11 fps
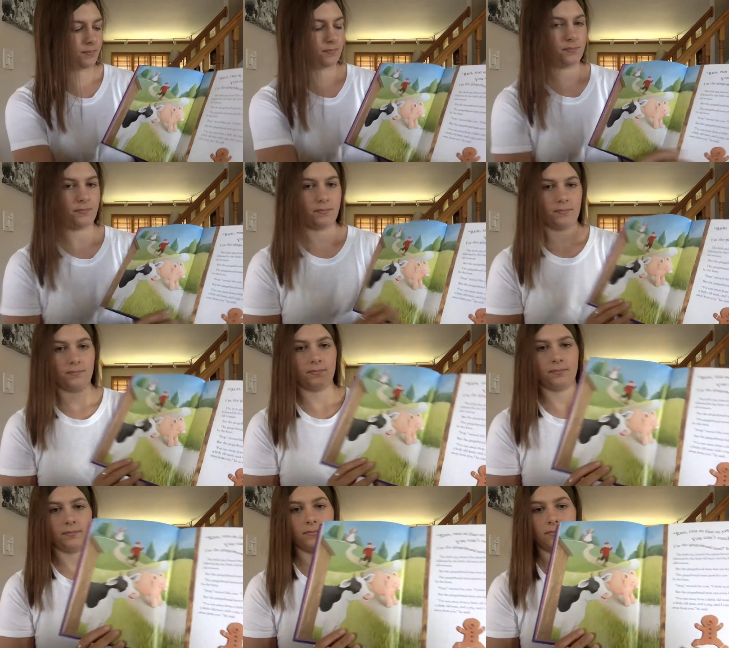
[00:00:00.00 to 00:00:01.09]

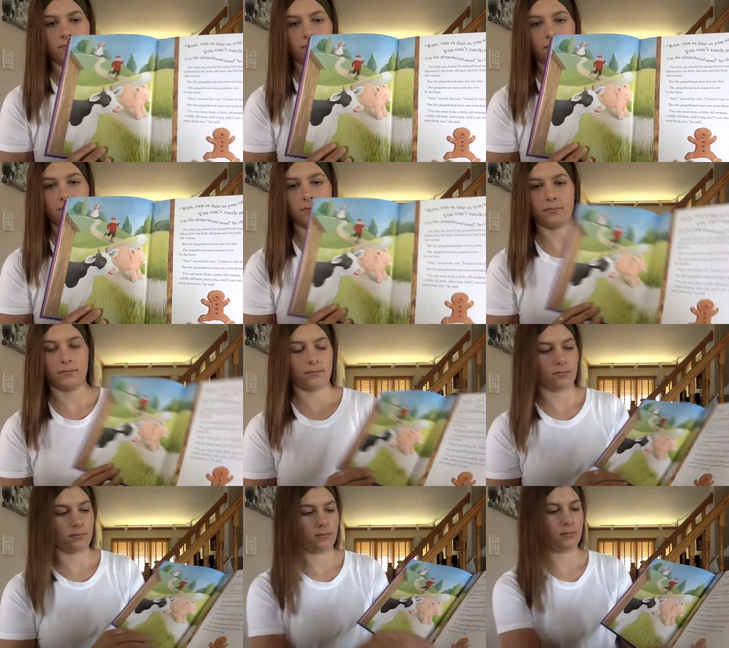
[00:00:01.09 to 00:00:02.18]

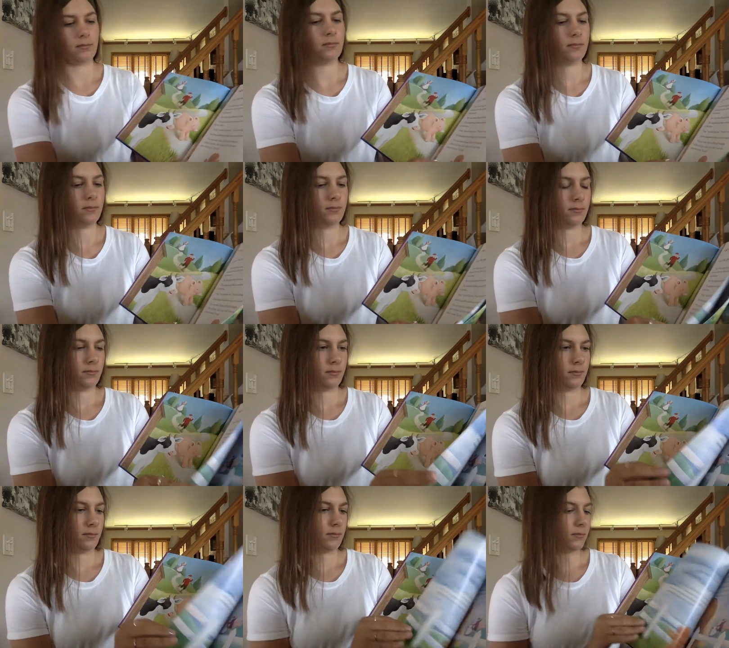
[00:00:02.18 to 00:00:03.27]

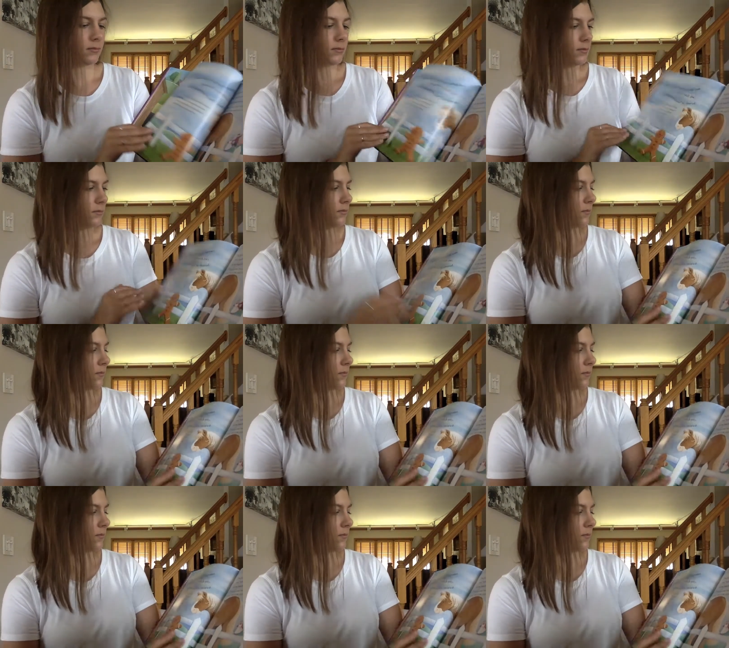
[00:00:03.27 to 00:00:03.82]
Nothing is said.